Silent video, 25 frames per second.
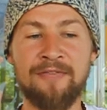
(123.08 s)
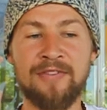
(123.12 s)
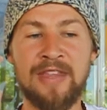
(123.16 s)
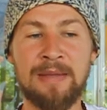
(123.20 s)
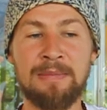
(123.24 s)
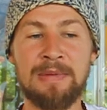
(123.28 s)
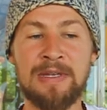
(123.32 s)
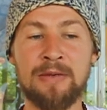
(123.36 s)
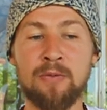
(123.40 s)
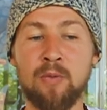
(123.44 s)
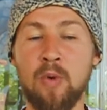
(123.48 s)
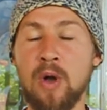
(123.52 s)

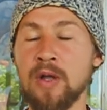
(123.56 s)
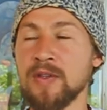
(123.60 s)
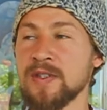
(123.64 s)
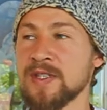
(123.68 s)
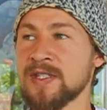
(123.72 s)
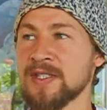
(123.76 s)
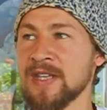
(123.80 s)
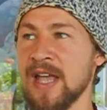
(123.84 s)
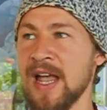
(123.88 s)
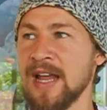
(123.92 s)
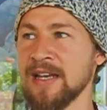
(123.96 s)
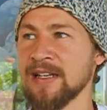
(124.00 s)
them in one
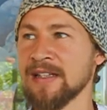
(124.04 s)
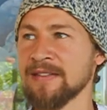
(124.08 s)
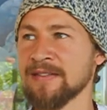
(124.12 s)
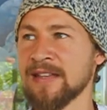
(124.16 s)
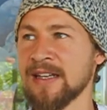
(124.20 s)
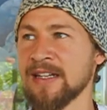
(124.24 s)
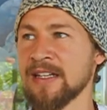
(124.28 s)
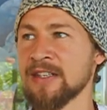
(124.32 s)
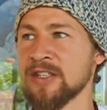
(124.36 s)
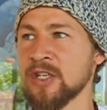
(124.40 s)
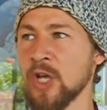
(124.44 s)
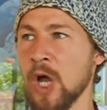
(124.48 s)
sign
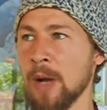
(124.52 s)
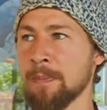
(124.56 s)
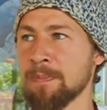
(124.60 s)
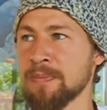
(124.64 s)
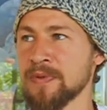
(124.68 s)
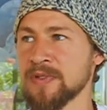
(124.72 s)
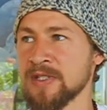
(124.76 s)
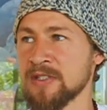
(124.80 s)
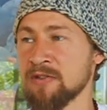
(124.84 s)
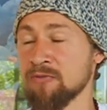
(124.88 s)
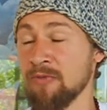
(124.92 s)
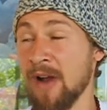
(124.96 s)
and then in the
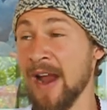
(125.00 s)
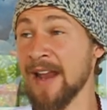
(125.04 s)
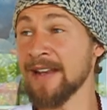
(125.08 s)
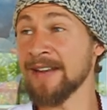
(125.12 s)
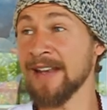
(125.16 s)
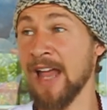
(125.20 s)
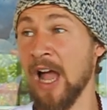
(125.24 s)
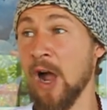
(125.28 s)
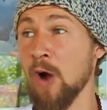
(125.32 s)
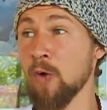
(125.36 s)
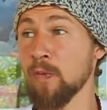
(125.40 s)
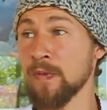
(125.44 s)
opposite.
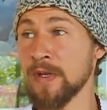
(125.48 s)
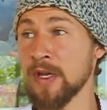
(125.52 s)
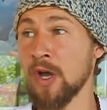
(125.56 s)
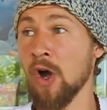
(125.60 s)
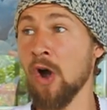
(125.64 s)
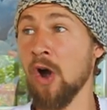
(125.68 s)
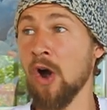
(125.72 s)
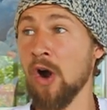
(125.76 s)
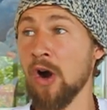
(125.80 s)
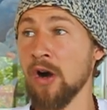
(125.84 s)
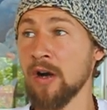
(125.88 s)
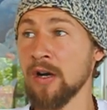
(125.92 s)
Right now we
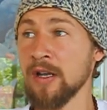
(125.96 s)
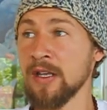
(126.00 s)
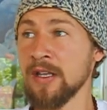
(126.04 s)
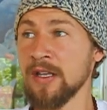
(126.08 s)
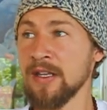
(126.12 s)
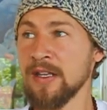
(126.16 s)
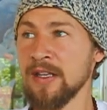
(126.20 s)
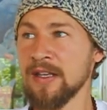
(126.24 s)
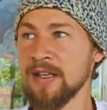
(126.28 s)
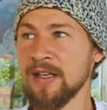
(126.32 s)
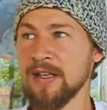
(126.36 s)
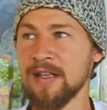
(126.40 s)
are,
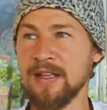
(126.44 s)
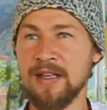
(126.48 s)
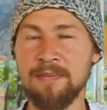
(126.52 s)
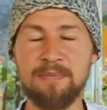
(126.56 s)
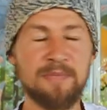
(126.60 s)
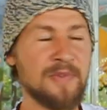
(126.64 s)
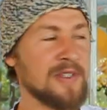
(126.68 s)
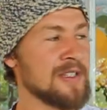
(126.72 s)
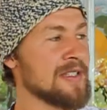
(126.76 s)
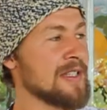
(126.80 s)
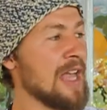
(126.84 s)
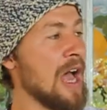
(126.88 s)

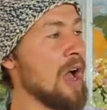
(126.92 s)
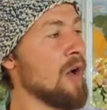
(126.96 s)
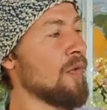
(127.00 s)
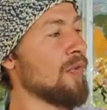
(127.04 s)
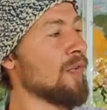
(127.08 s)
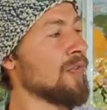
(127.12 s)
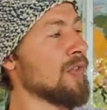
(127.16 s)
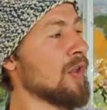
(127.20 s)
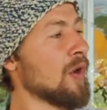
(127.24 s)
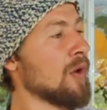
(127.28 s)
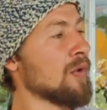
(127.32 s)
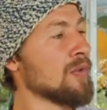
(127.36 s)
and the
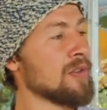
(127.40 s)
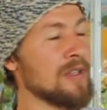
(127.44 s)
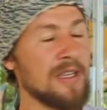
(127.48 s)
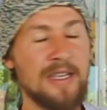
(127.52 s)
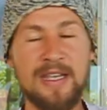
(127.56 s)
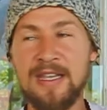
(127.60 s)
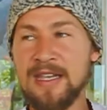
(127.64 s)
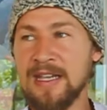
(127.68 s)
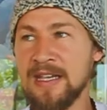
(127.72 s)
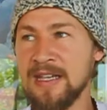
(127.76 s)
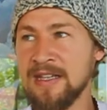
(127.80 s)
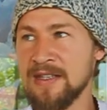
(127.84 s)
south
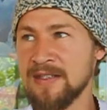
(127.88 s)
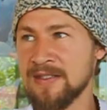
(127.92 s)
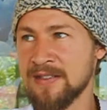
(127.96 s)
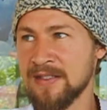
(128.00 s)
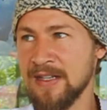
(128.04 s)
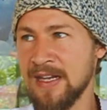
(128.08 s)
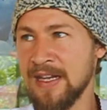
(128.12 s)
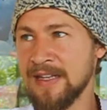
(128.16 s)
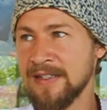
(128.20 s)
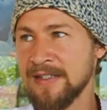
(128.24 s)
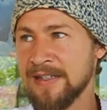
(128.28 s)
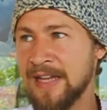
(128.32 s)
node
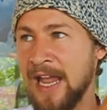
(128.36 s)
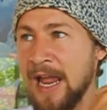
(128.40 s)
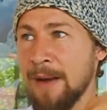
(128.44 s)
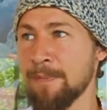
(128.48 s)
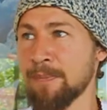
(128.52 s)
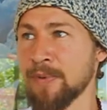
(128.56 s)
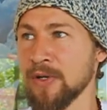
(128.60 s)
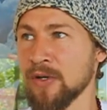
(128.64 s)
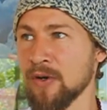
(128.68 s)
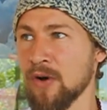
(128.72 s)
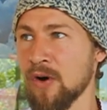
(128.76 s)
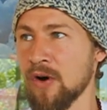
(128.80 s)
is in
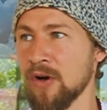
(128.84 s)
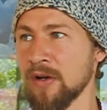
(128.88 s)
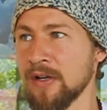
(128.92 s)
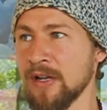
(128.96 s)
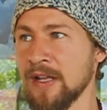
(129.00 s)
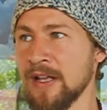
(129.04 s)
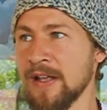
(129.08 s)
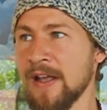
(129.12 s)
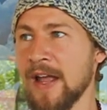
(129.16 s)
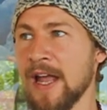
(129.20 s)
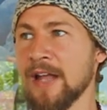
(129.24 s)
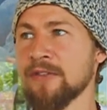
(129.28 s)

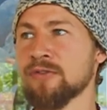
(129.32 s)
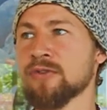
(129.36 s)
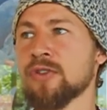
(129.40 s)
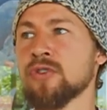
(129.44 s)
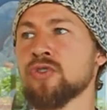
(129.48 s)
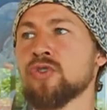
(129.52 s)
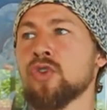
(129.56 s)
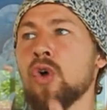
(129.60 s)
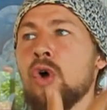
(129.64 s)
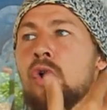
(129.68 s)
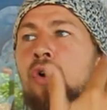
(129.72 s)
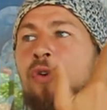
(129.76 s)
Capricorn and
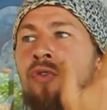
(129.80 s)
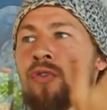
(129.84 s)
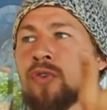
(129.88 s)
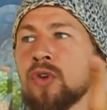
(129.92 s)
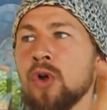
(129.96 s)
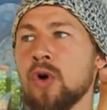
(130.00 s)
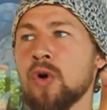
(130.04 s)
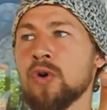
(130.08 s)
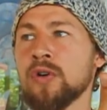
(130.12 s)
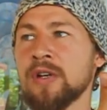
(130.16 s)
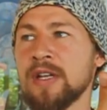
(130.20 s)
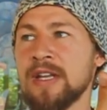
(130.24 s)
the north
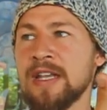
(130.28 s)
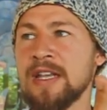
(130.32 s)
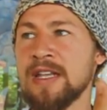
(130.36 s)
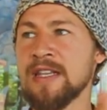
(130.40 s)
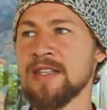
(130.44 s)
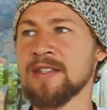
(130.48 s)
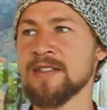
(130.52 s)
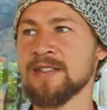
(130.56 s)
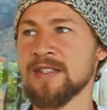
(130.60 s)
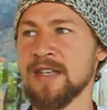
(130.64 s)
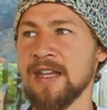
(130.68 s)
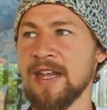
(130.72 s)
node
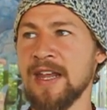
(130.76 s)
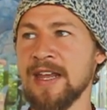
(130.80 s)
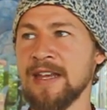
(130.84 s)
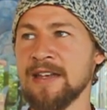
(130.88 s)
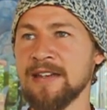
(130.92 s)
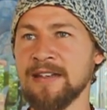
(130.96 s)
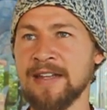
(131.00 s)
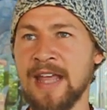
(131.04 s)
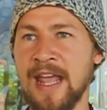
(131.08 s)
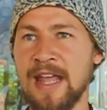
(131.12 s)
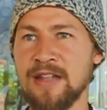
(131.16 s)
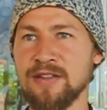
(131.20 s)
is
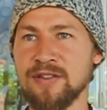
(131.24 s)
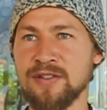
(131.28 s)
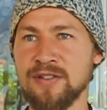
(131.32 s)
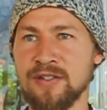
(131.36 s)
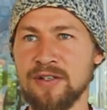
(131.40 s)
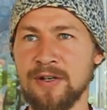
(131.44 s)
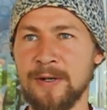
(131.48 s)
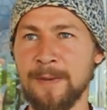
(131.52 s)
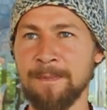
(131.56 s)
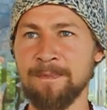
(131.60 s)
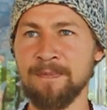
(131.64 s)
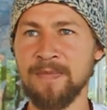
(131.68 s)
in
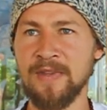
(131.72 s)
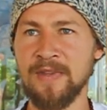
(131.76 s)
Cancer.